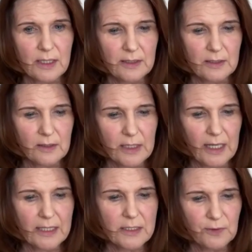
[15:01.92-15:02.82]
And the
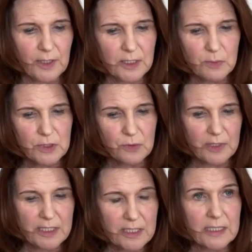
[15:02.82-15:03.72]
Hexaflex was
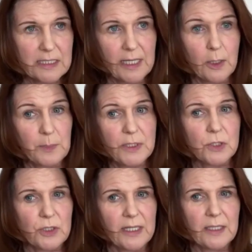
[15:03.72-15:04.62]
originally set up as a
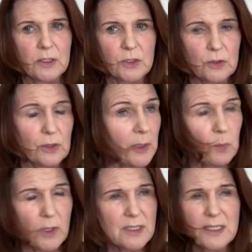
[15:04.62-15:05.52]
training tool. It
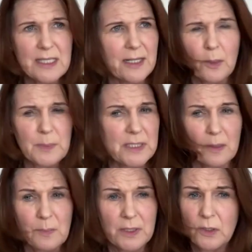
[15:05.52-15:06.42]
wasn't set up as
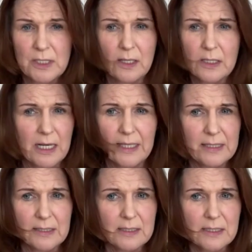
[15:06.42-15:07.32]
something you tell
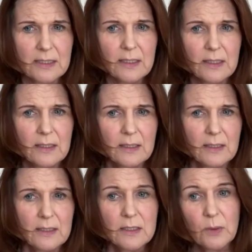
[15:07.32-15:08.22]
clients.
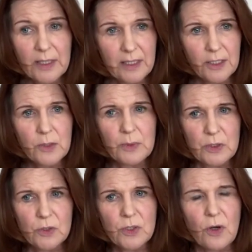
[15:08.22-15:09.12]
So I hear when
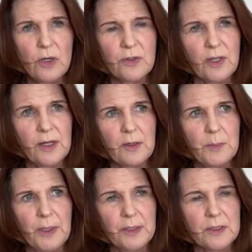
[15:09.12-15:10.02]
you talk there
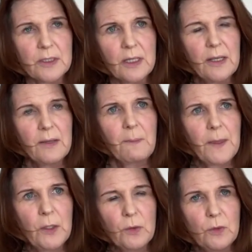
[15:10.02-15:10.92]
about,
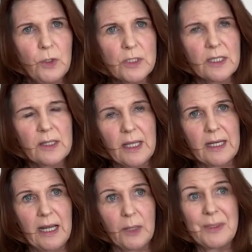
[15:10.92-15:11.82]
using
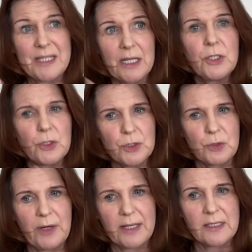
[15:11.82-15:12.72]
that language in your
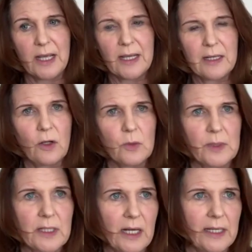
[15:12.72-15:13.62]
direct dialogue
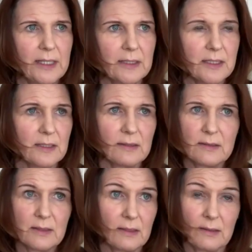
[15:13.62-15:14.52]
with clients, and
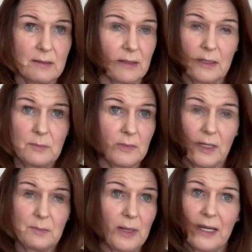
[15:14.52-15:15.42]

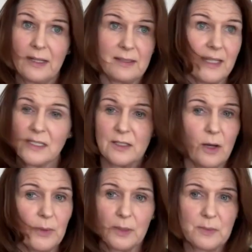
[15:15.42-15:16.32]
that's
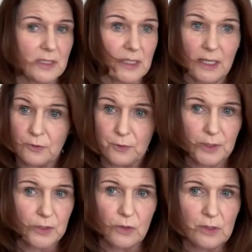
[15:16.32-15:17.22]
not what it was designed for
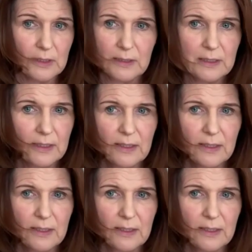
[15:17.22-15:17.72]
at all.